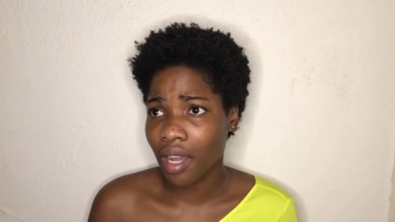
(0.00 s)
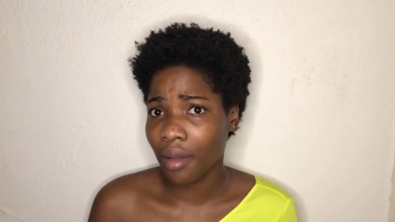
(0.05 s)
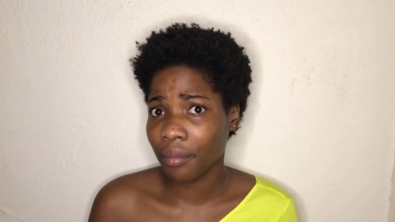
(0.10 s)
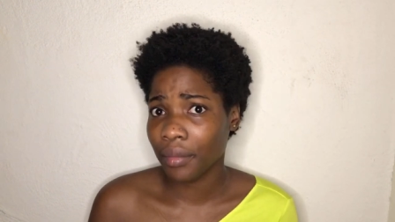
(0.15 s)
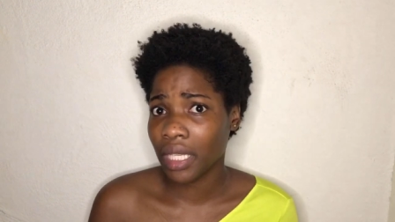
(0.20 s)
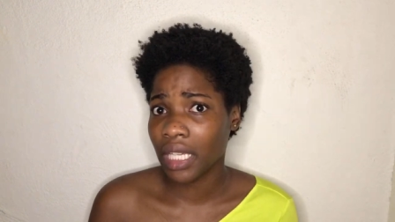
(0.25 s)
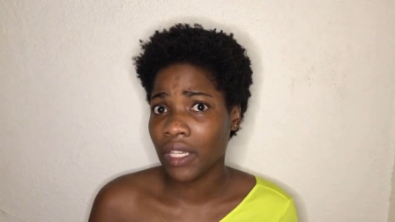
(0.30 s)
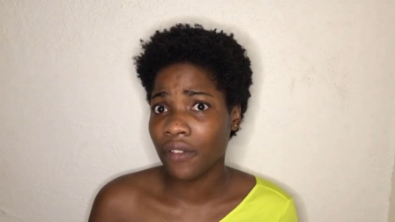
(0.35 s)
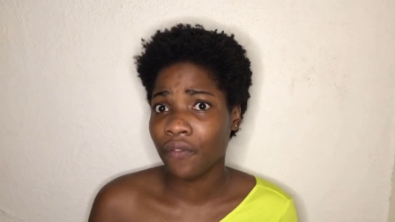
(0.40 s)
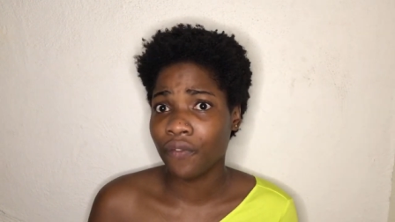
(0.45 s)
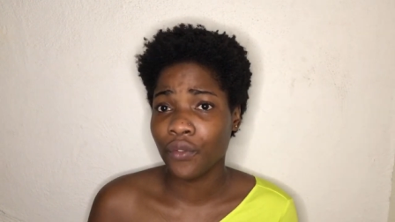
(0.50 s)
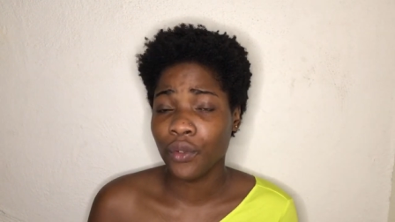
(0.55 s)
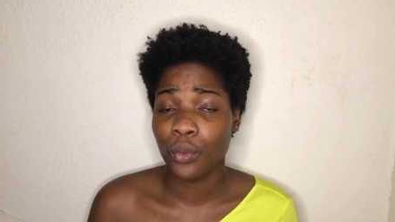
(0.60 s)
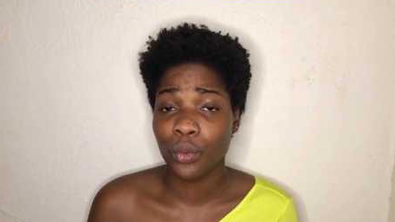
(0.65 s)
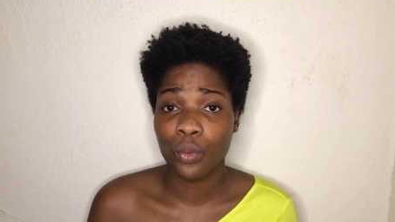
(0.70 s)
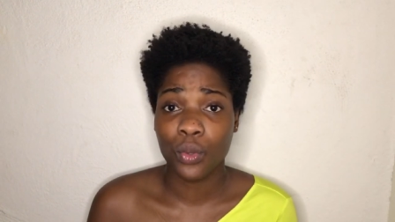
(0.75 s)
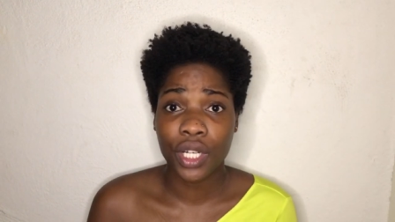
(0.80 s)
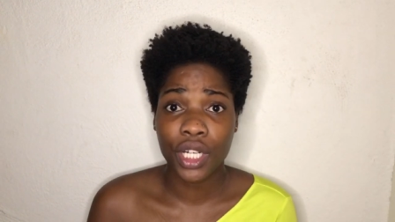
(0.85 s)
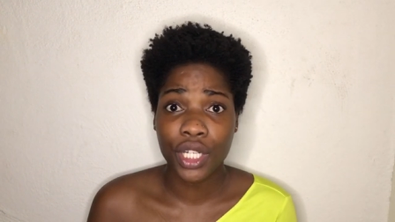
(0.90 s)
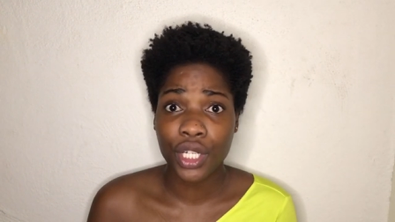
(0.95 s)
If
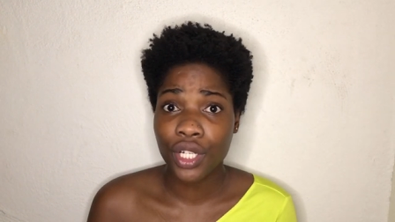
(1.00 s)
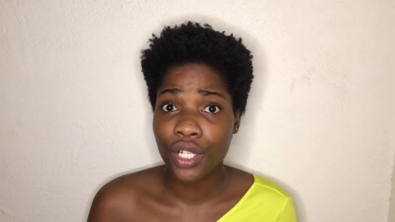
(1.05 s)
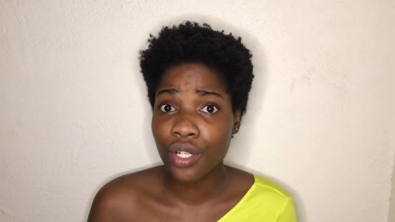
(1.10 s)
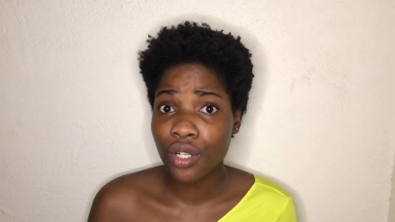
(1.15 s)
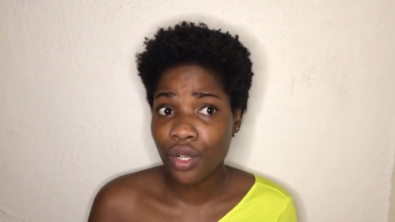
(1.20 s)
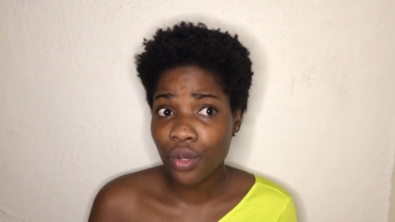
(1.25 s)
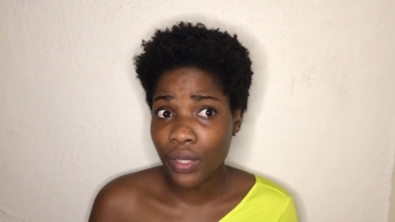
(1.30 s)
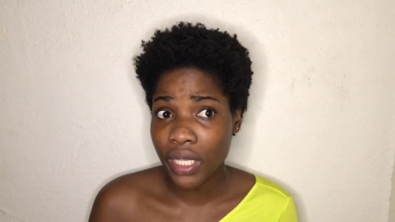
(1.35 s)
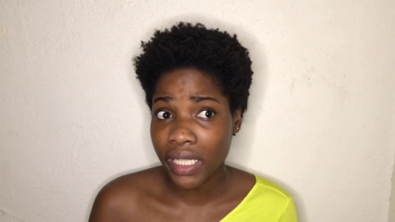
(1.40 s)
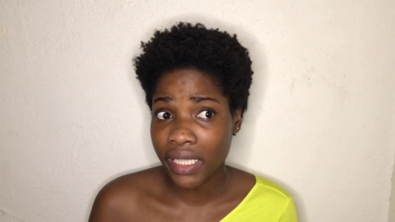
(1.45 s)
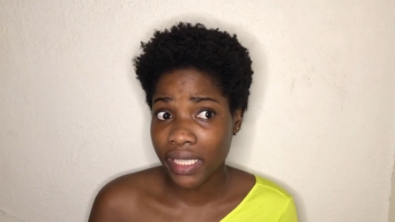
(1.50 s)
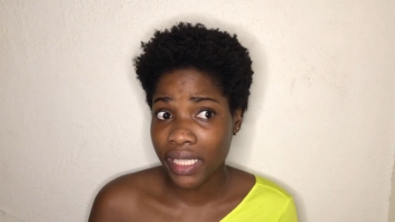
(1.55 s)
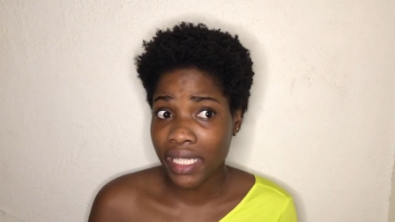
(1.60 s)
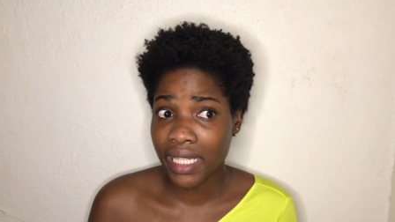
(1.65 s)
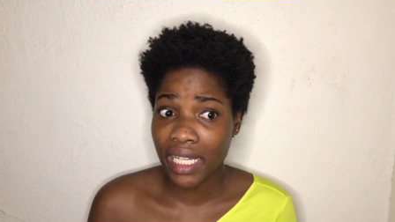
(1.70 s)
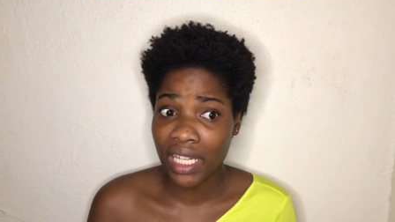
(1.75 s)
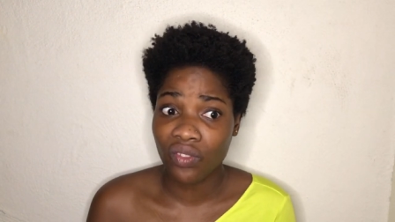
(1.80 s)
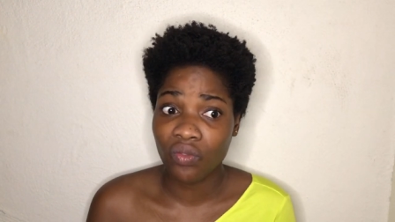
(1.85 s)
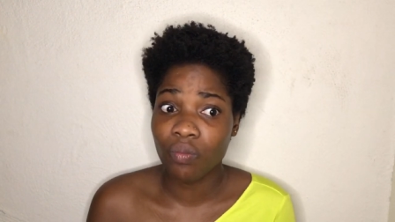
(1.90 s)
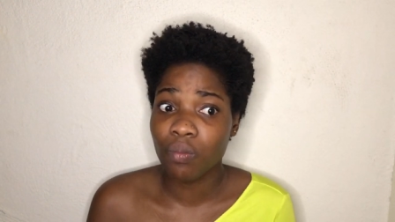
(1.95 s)
where you're going they
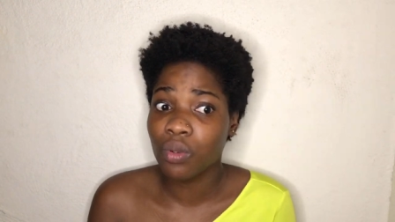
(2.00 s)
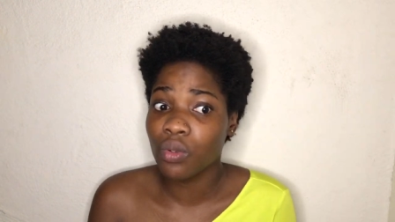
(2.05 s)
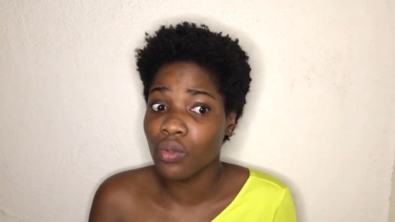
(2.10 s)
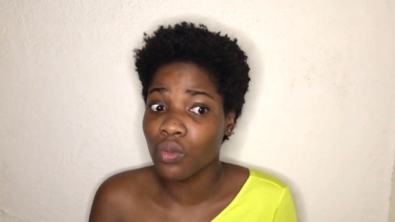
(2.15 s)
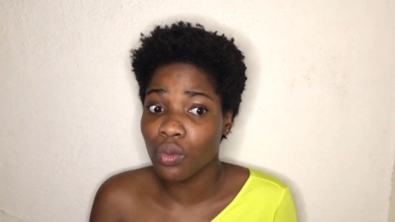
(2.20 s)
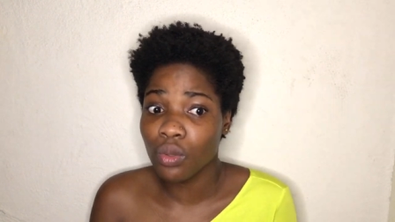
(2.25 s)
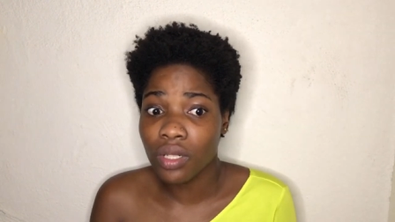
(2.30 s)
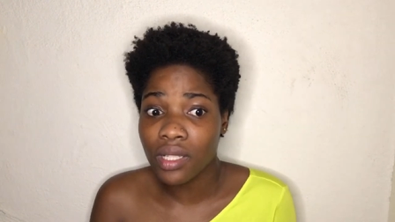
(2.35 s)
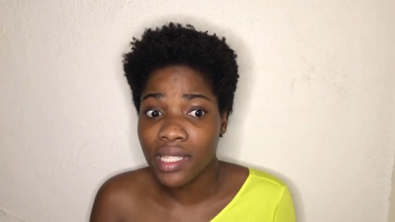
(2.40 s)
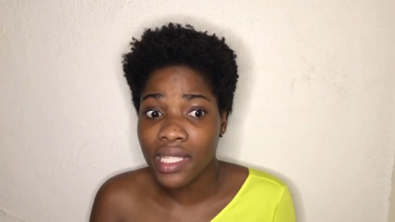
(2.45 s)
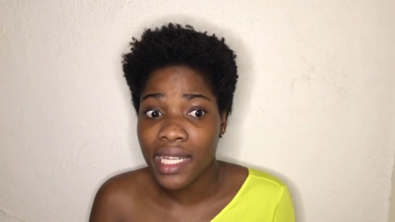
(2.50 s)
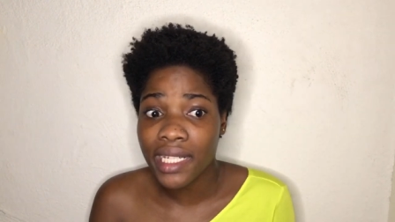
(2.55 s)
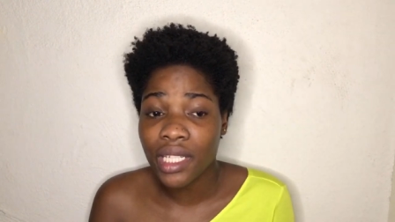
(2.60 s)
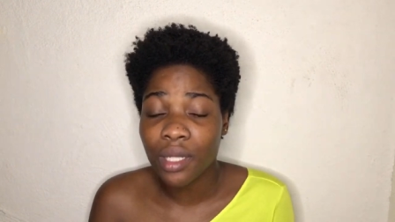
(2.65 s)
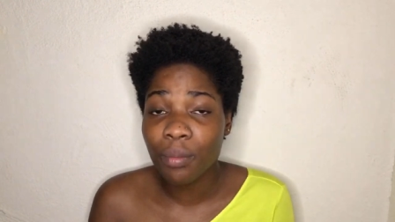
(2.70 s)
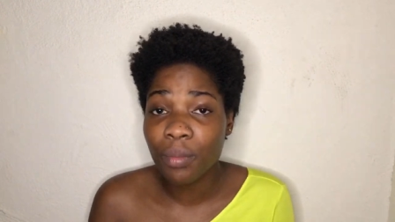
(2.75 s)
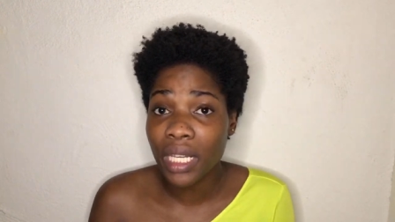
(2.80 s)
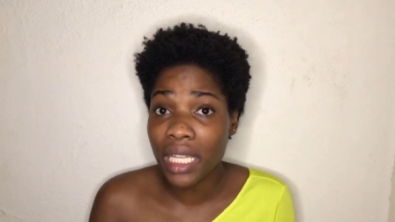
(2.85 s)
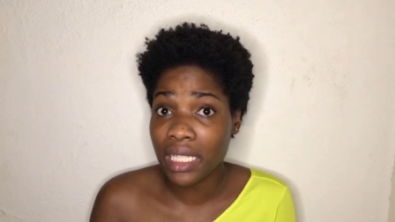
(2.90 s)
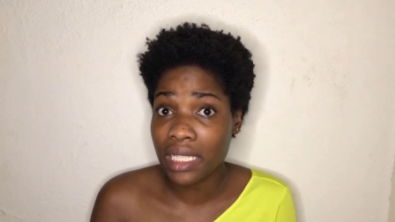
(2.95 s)
have pools and you
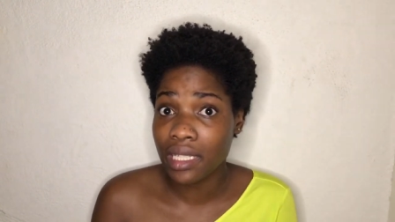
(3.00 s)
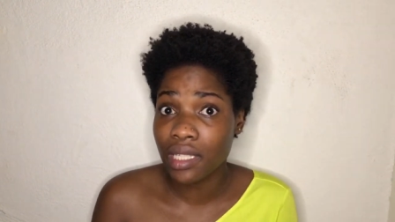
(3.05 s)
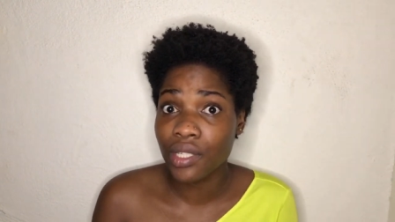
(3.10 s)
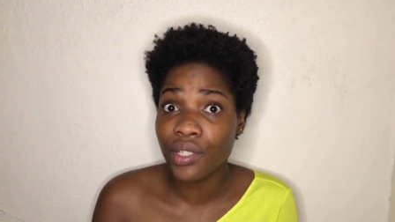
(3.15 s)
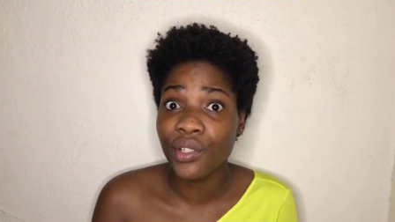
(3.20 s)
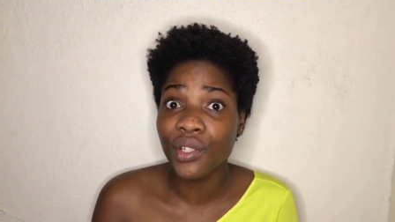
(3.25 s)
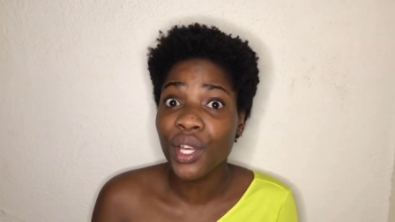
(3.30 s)
plan to